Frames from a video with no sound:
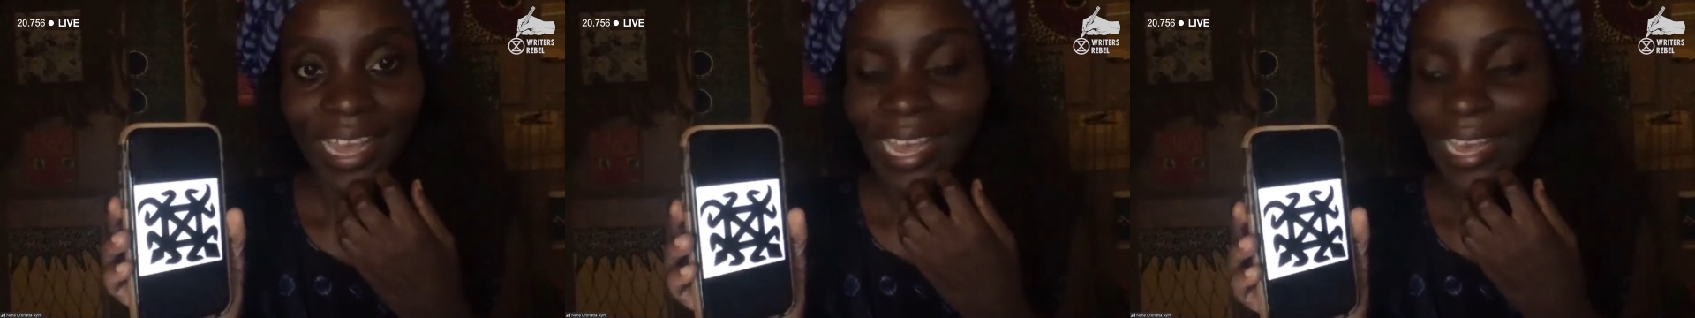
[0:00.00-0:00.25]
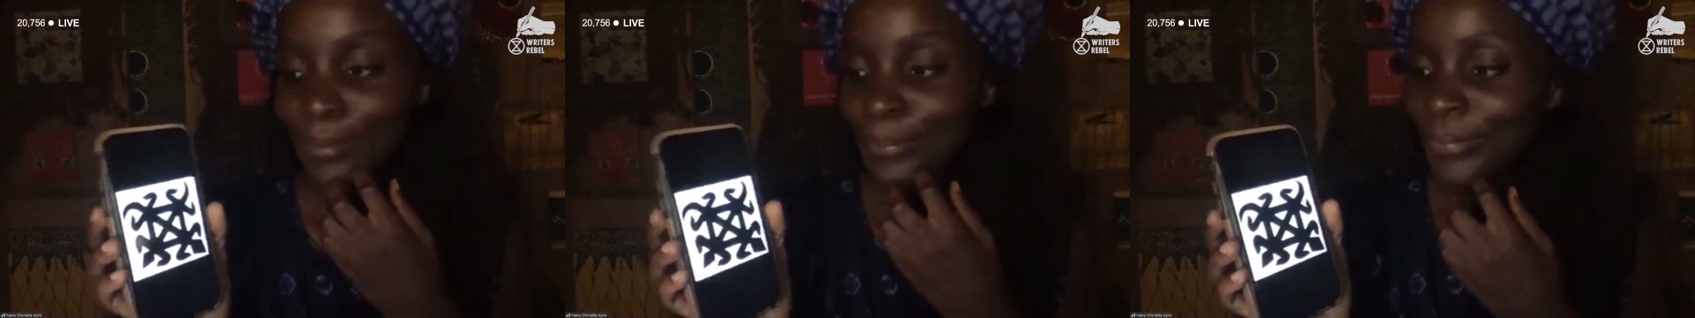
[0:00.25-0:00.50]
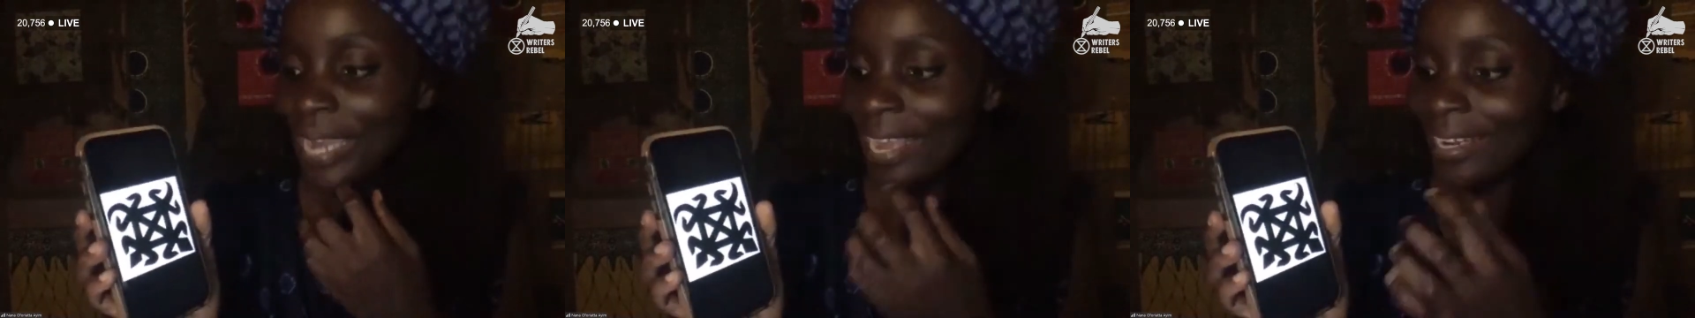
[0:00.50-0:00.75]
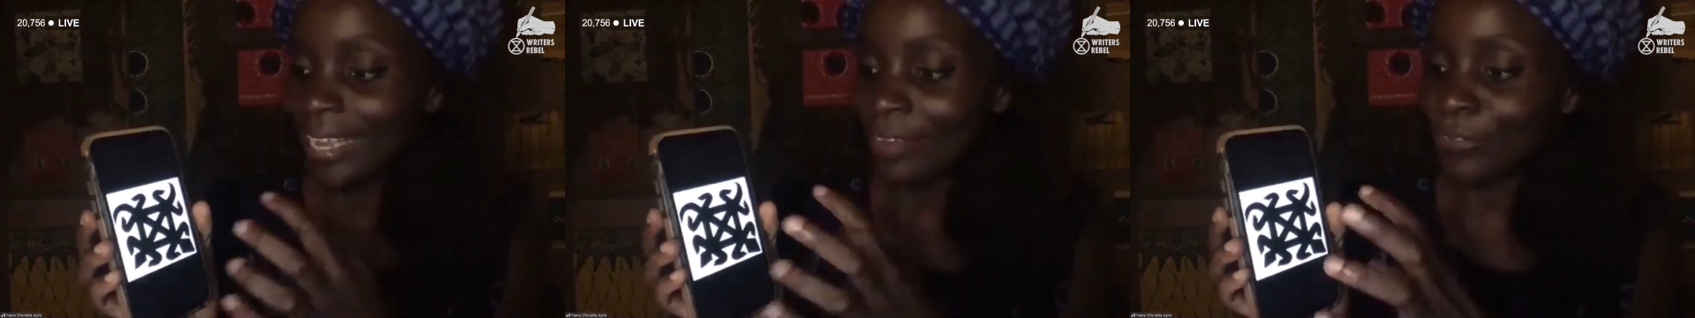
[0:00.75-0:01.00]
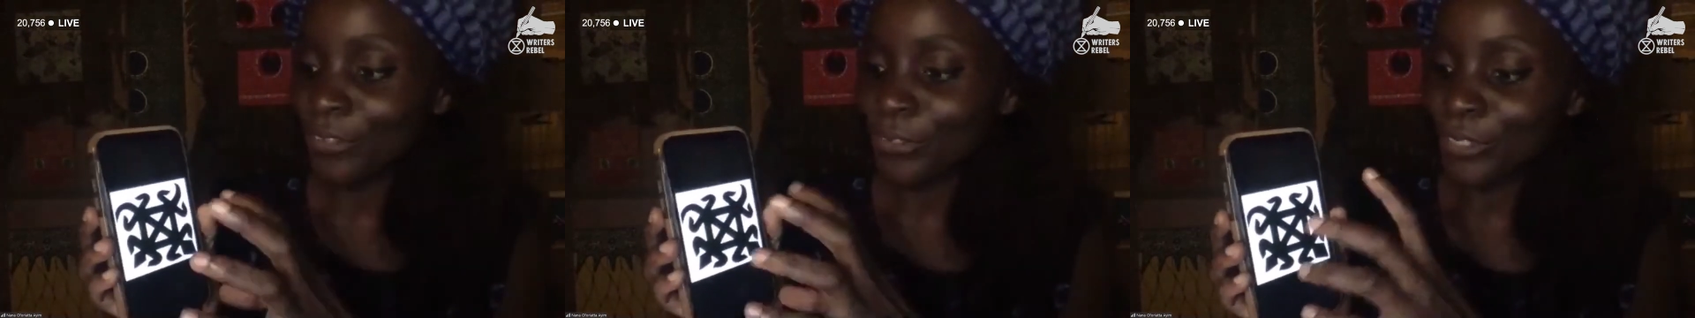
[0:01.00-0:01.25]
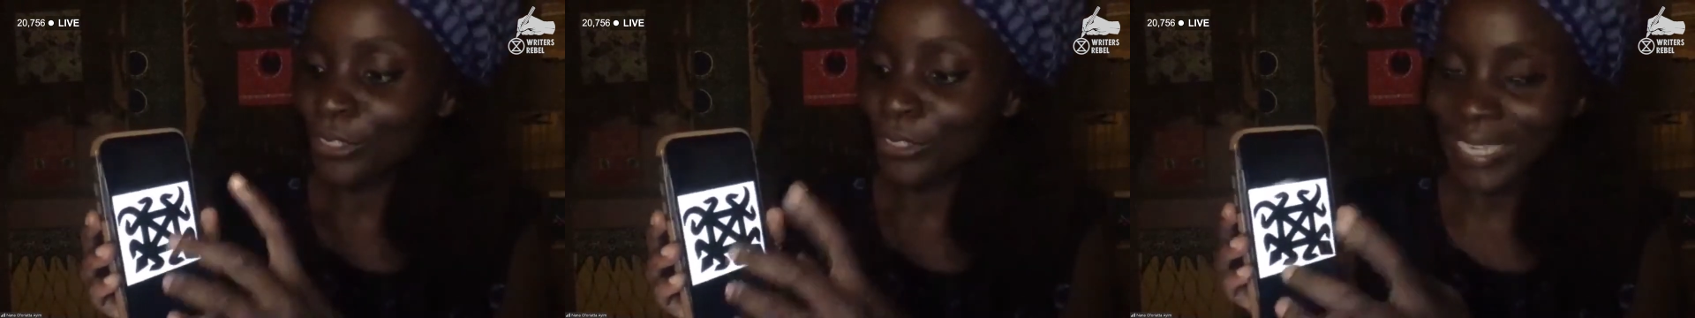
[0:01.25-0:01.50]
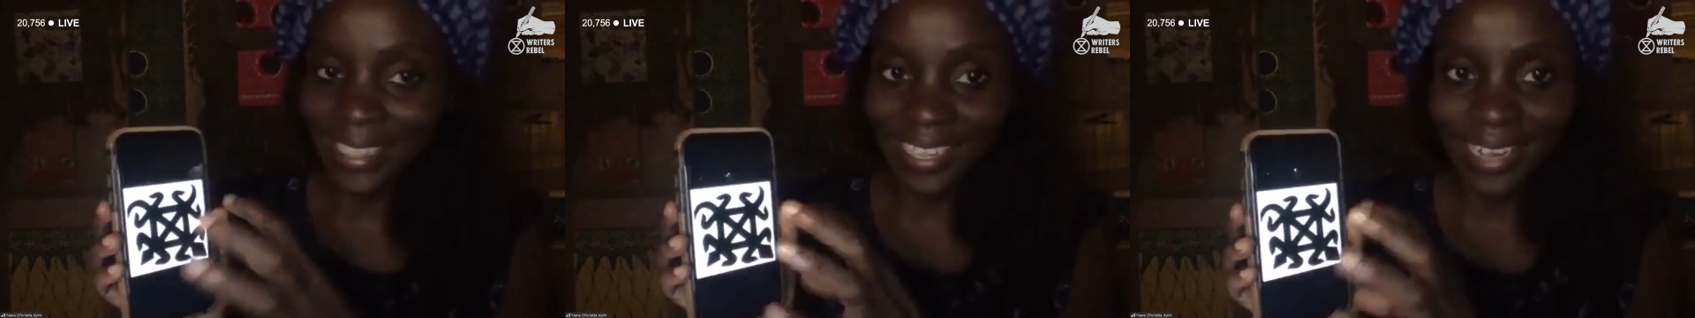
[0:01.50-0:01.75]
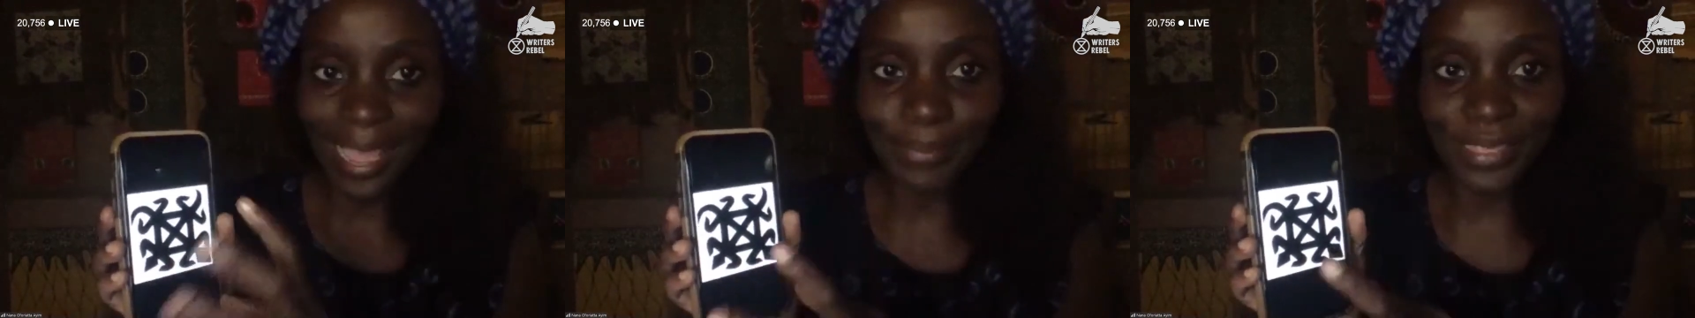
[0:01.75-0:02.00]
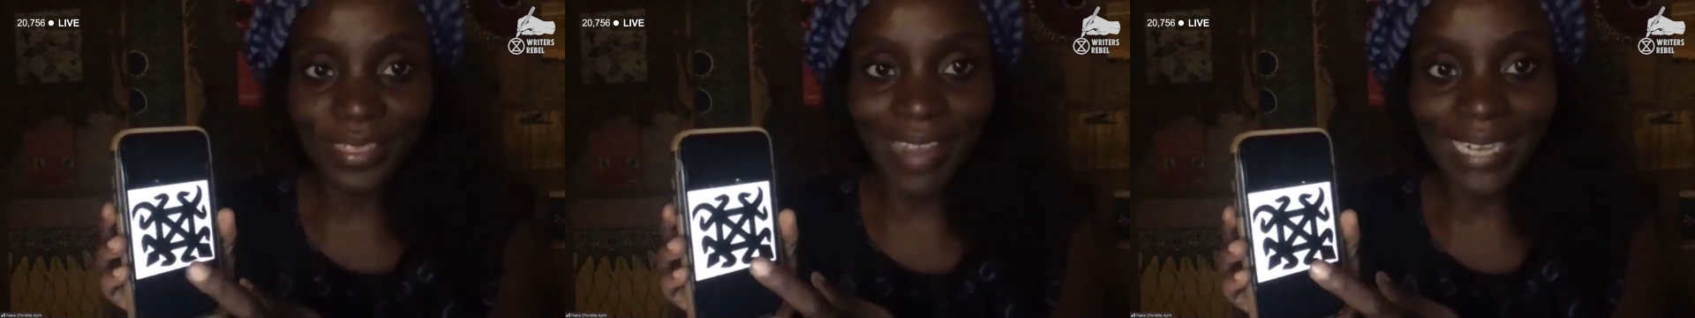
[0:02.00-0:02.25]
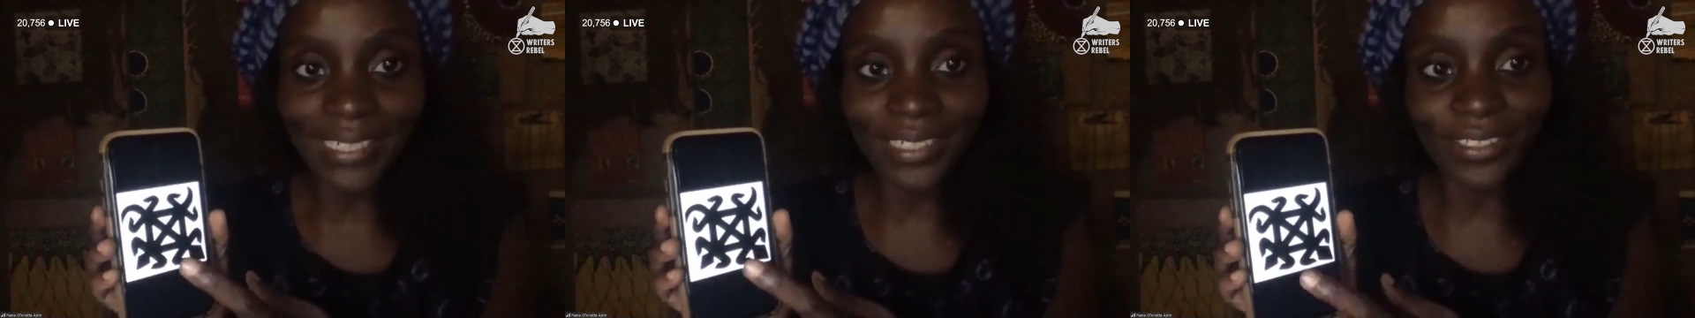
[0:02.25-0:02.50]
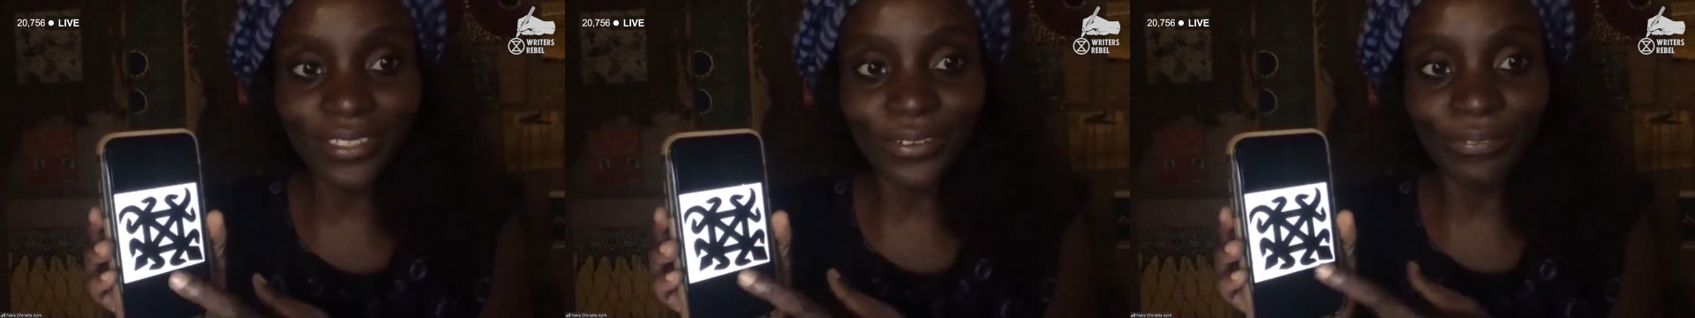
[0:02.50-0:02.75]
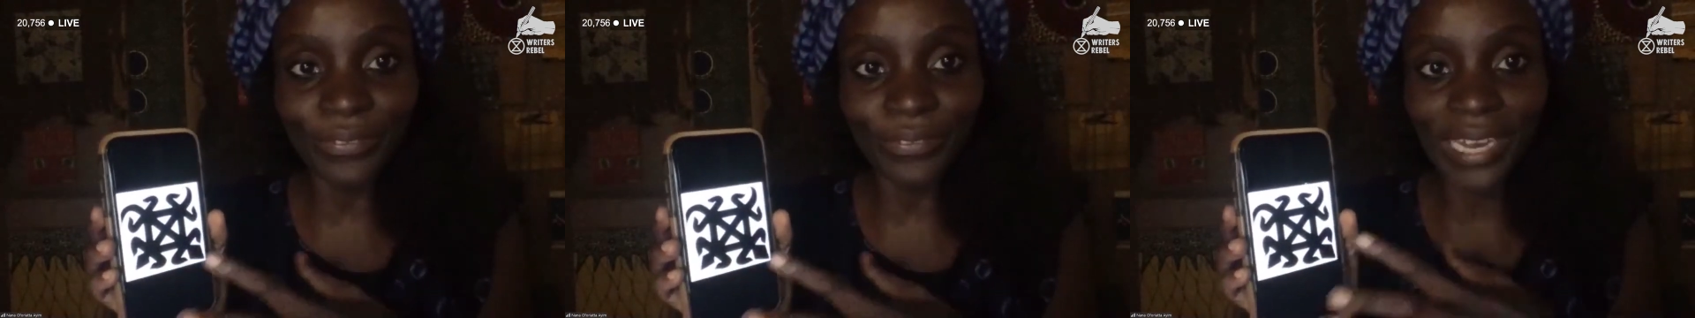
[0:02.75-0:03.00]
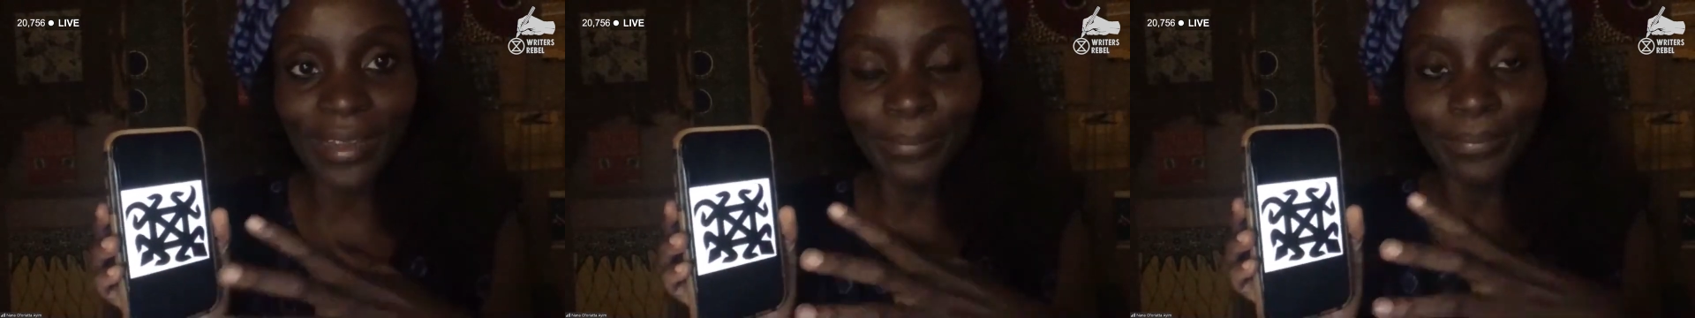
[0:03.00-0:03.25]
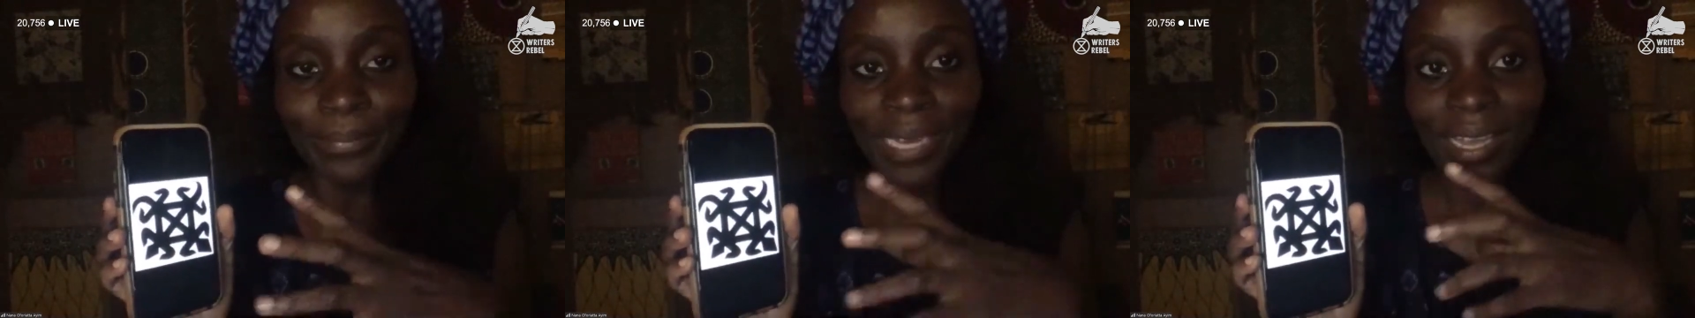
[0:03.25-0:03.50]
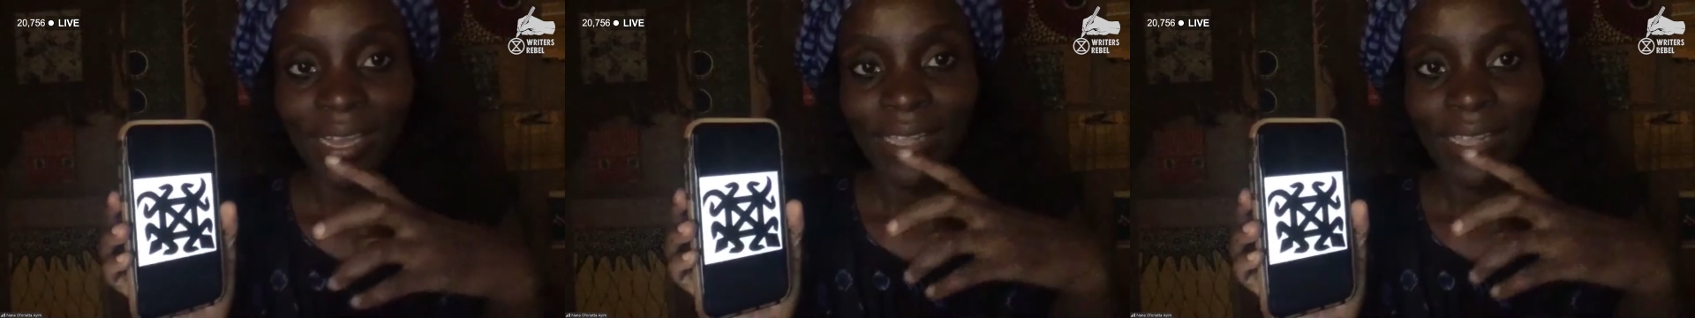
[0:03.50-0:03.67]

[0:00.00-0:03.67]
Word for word: Um, and if you look, it's an abstraction of um,